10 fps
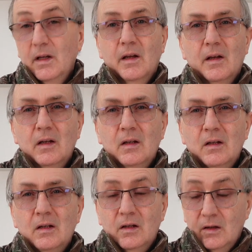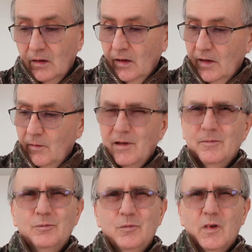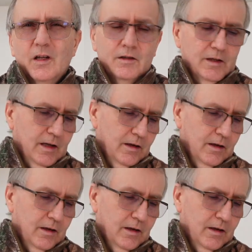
yeah anyway to get